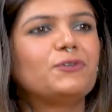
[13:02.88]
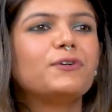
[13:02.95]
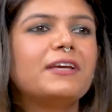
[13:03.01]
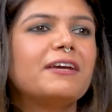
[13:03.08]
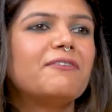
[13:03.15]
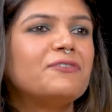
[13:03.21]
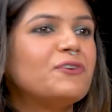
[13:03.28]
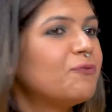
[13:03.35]
you
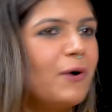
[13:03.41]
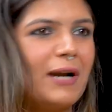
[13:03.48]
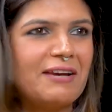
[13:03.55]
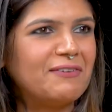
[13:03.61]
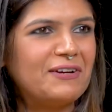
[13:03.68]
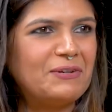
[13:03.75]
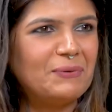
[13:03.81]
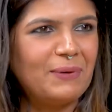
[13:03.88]
give you
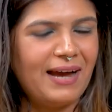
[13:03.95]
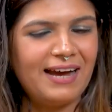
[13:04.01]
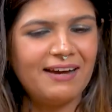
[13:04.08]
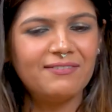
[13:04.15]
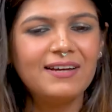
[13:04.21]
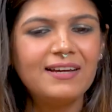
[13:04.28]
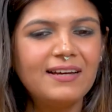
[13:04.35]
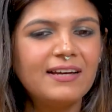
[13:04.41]
whatever you
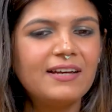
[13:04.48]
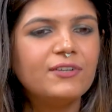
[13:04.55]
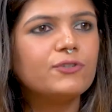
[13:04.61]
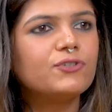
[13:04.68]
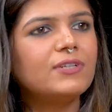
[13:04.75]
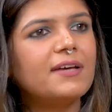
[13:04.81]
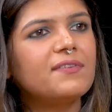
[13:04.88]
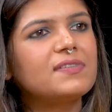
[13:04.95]
have, you
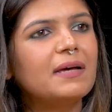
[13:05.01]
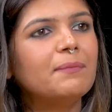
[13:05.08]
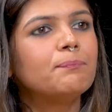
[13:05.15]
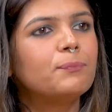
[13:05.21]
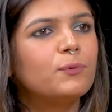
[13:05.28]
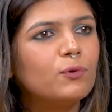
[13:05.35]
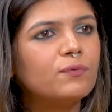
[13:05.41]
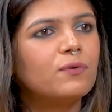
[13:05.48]
should have
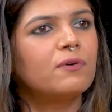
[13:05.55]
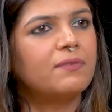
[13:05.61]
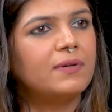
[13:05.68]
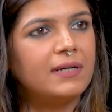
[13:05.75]
some proof of